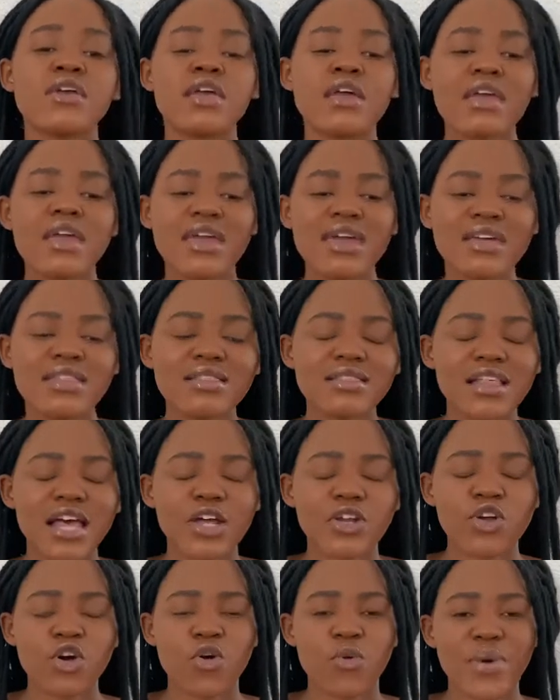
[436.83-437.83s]
in
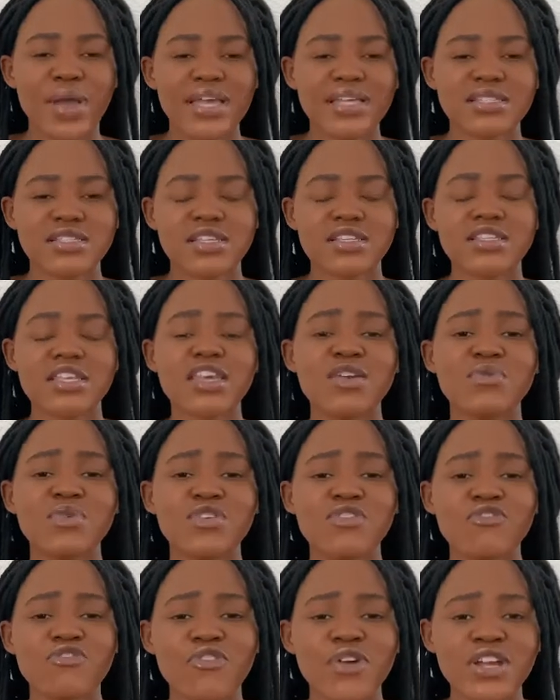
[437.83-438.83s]
that oasis, he
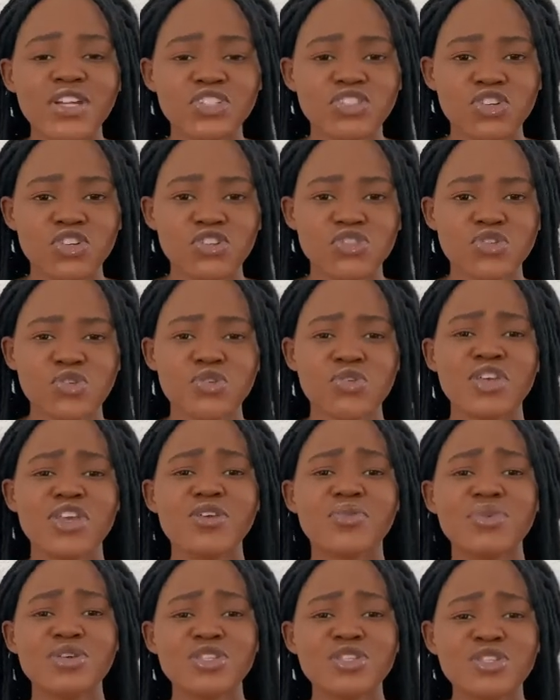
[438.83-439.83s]
refreshes you, he
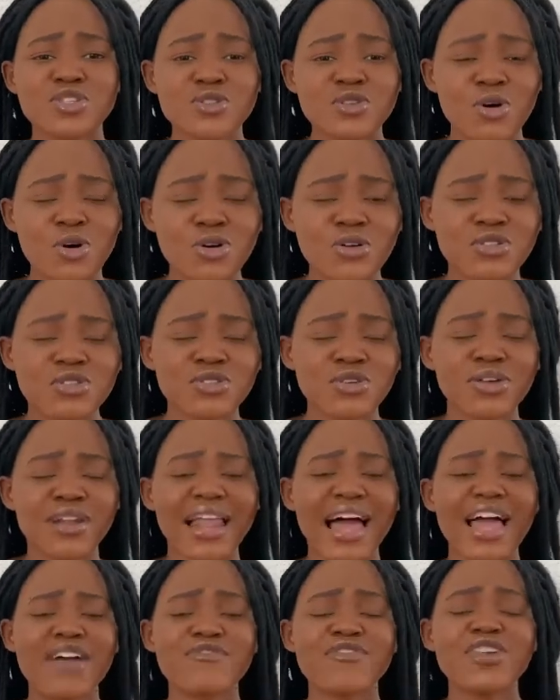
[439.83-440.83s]
restores your
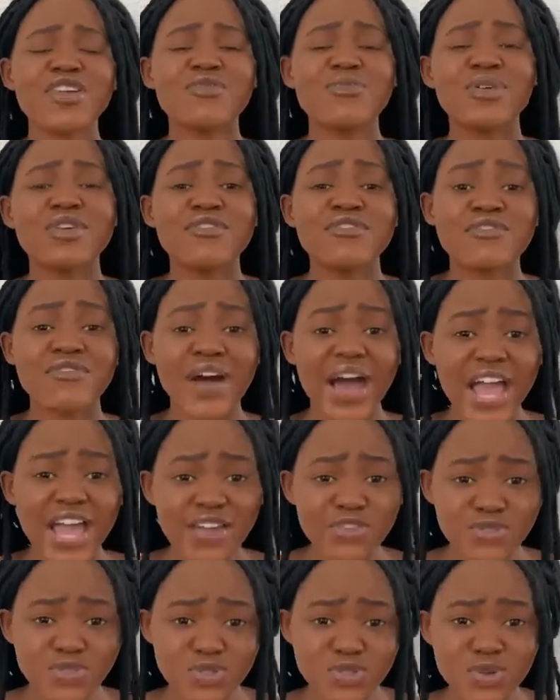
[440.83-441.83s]
life, he
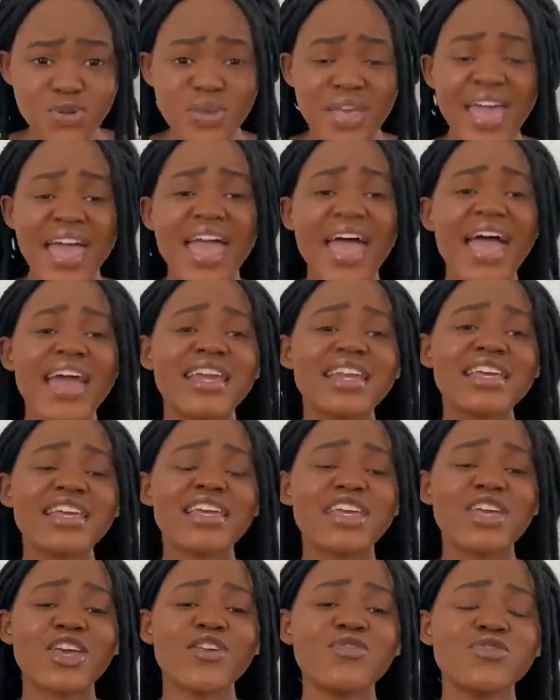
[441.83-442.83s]
revives you, and he
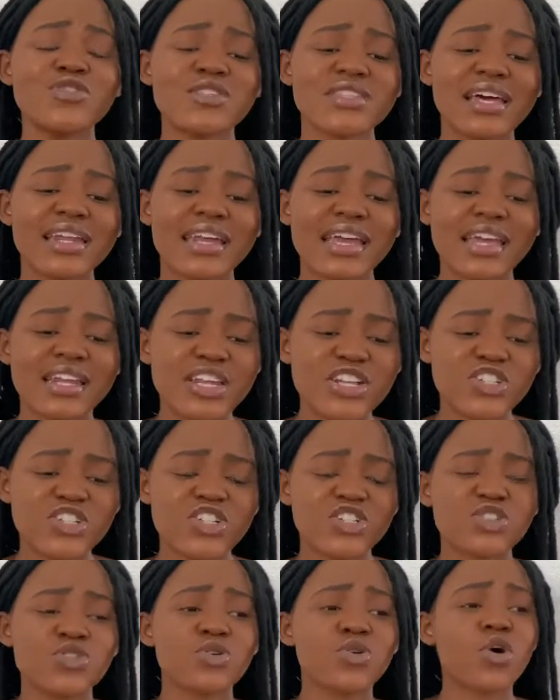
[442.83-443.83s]
gives you that energy
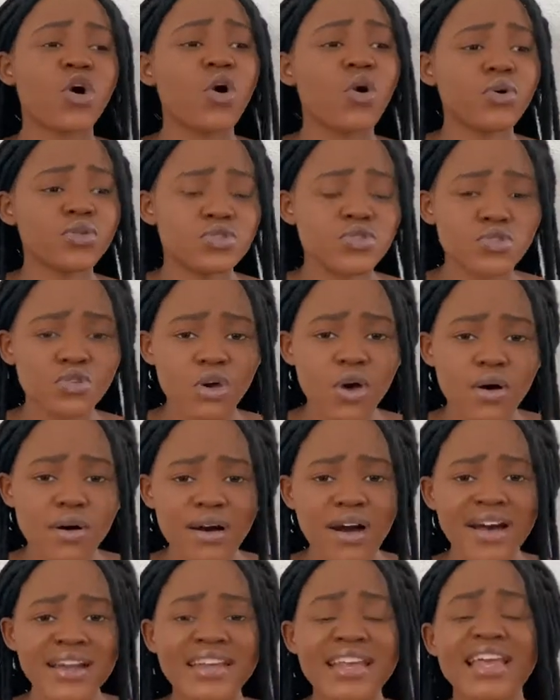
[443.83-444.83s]
to go, to go
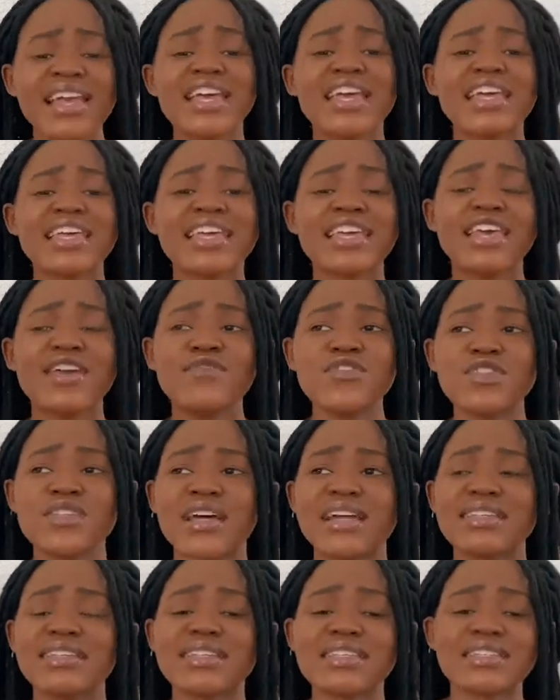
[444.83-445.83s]
on. He gives you
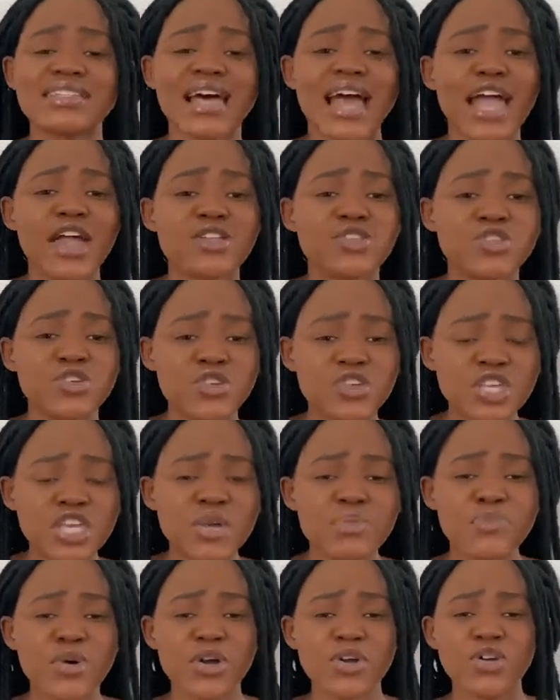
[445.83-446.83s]
that desire to
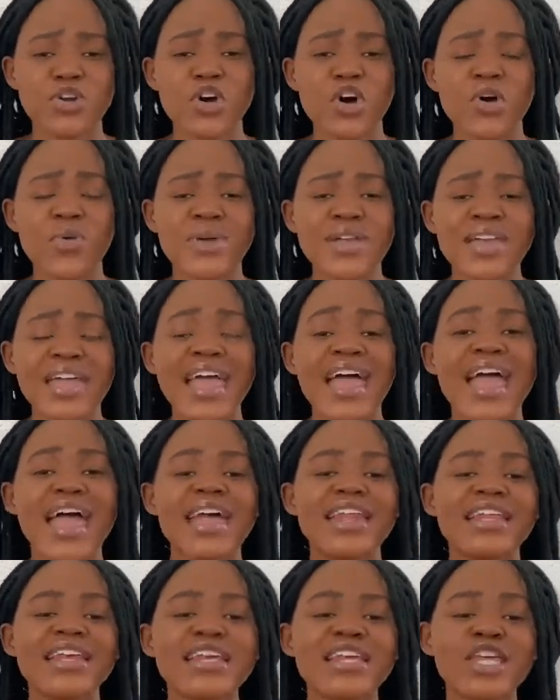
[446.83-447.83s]
keep on going,
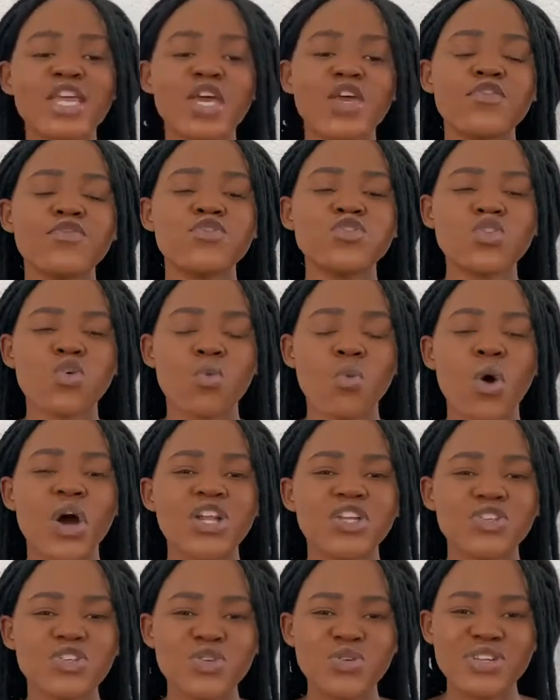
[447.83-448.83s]
and he gives you
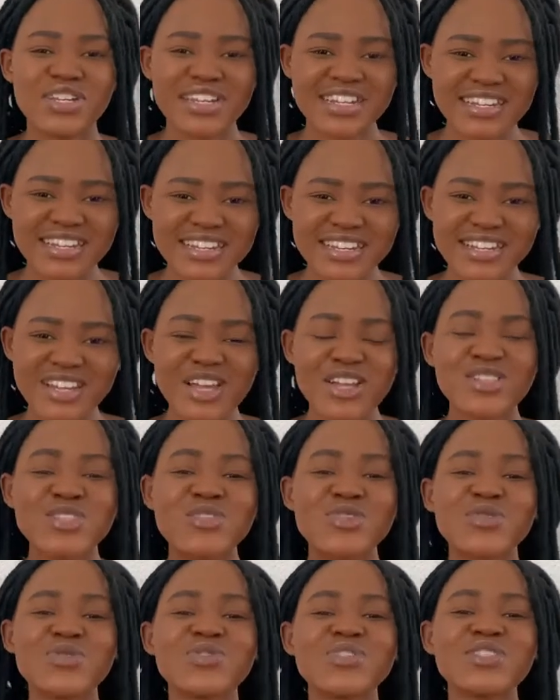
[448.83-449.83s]
what you need
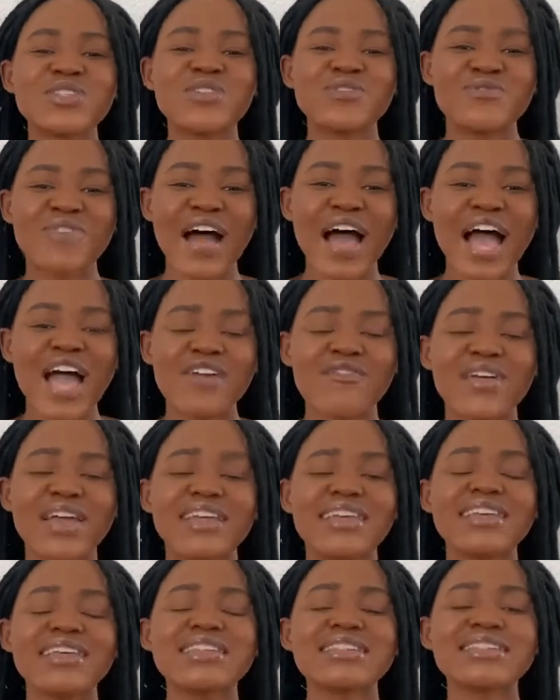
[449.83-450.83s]
to survive,
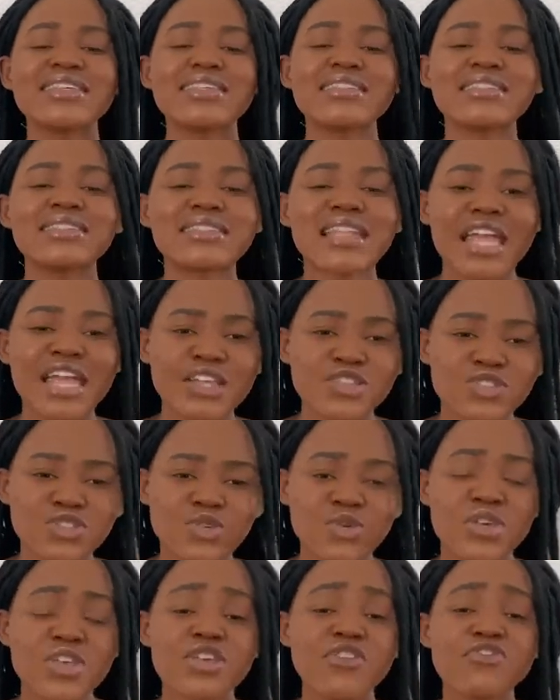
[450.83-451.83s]
and he sustains
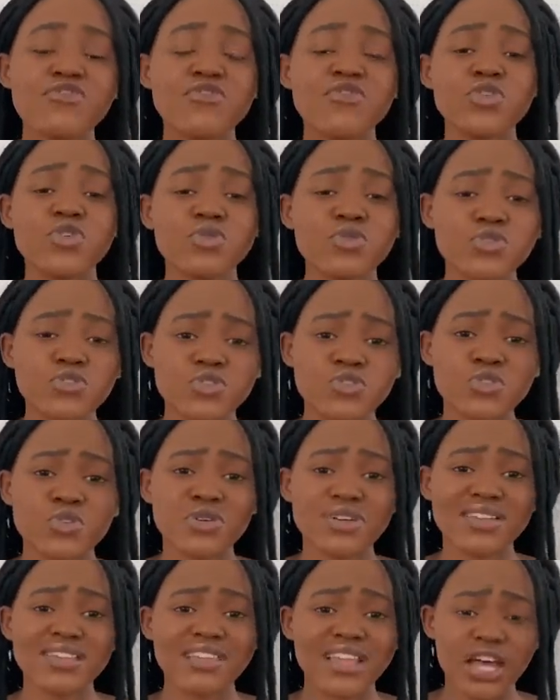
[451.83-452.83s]
you, he fuels you
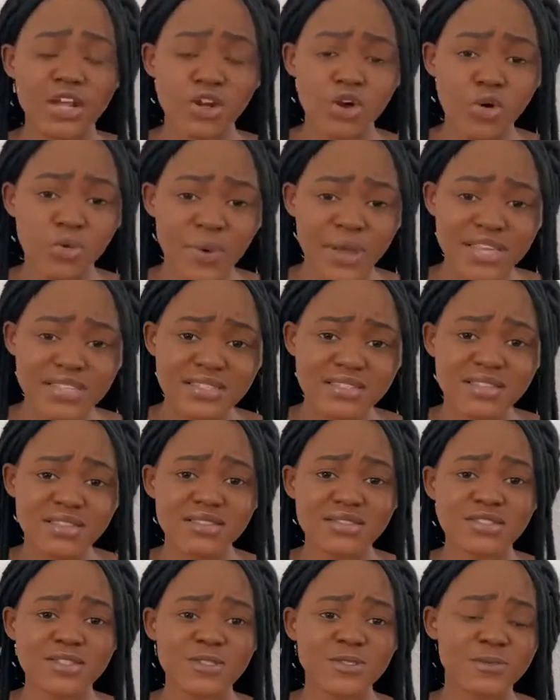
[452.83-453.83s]
in that
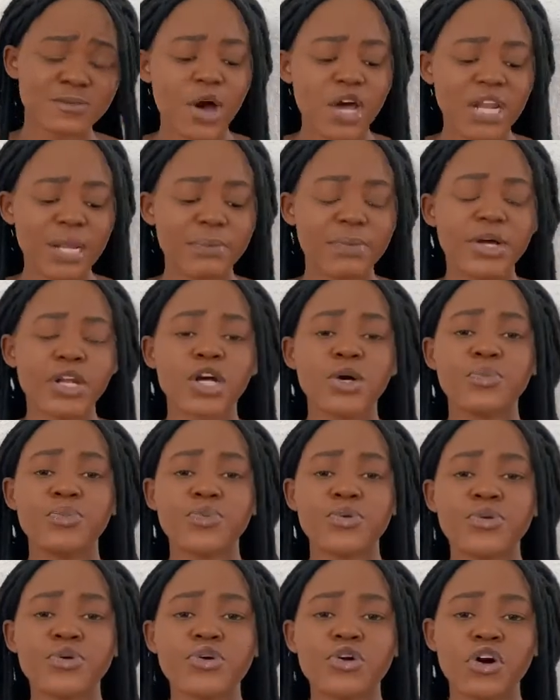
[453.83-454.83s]
oasis. What about a
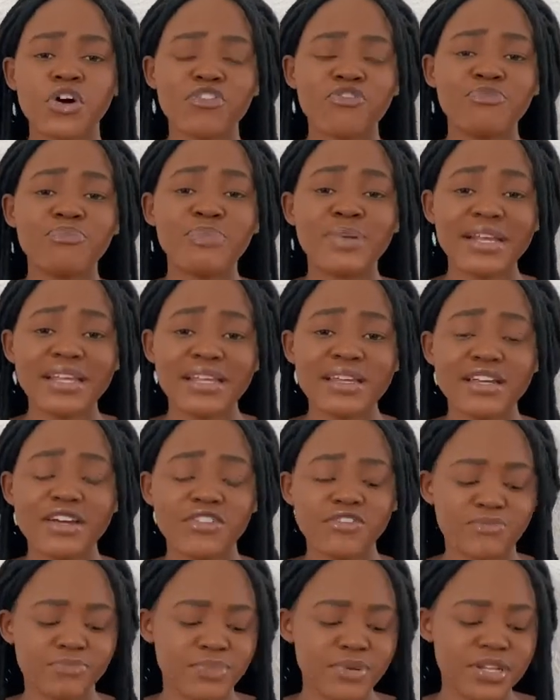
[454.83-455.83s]
brook of,
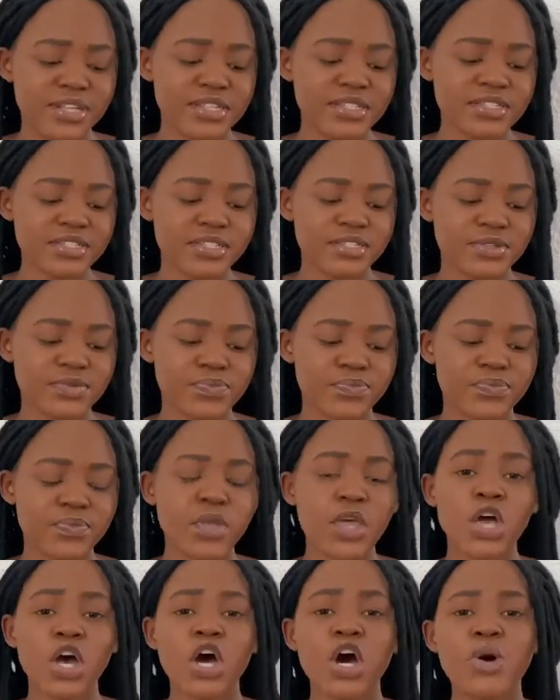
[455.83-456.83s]
of bliss?
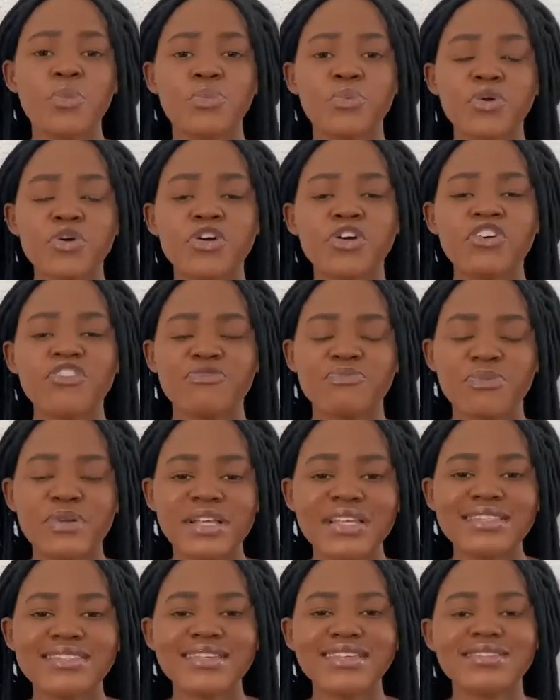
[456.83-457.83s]
A brook of
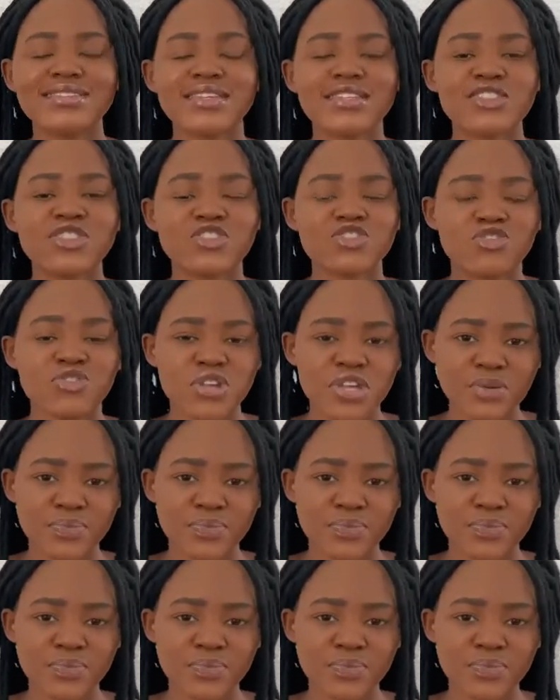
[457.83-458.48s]
bliss is a stream